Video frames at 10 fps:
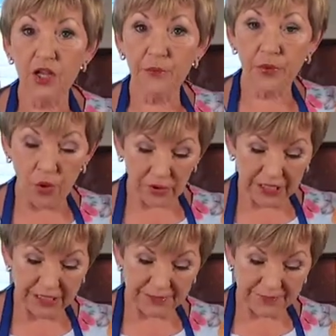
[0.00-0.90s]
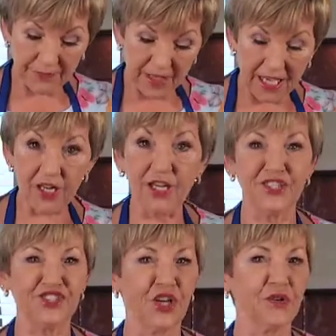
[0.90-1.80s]
pour it in, and I'm going
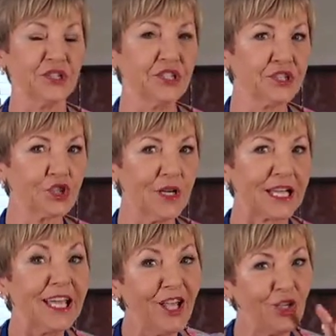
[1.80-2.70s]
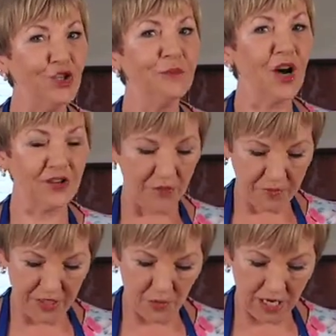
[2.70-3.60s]
to show you a little trick you might not
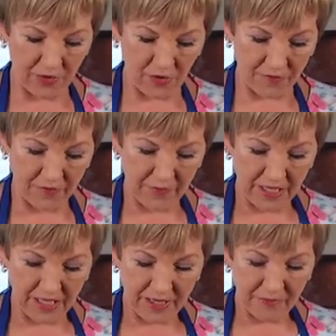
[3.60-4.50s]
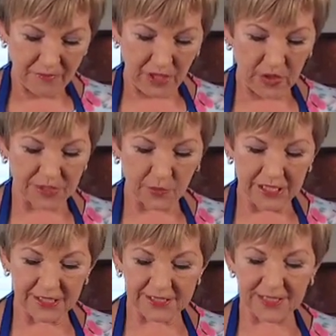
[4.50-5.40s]
be aware of. Because we
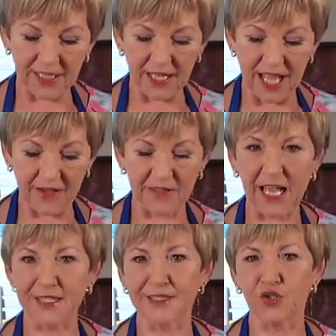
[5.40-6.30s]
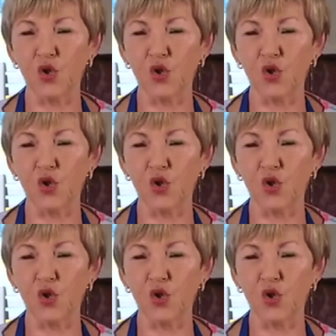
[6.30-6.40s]
used to have custard